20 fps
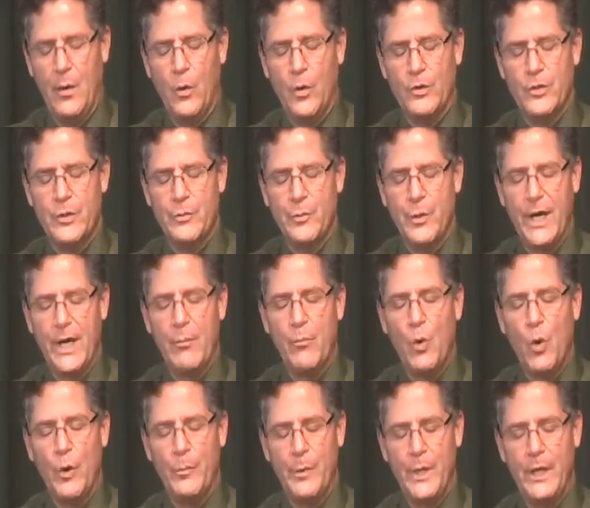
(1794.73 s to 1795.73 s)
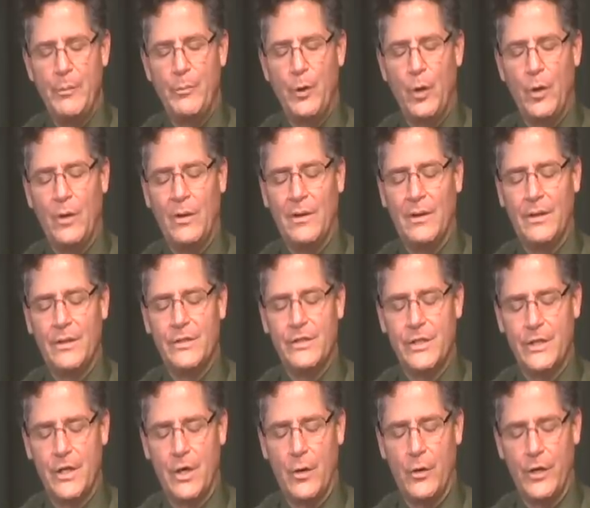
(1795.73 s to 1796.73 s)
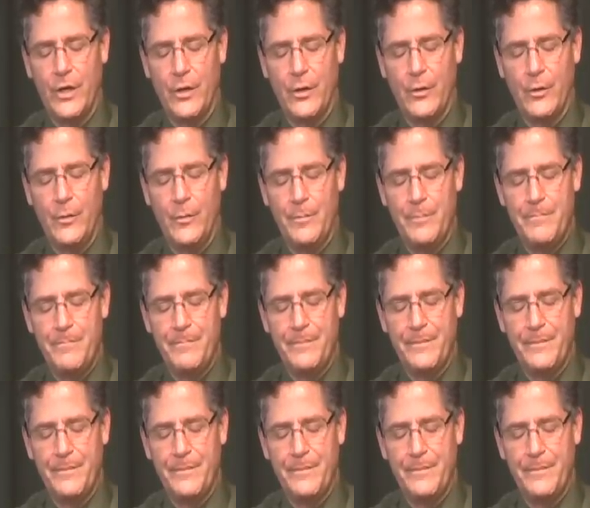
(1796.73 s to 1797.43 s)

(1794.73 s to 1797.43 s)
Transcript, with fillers: in order to bring more people to know you.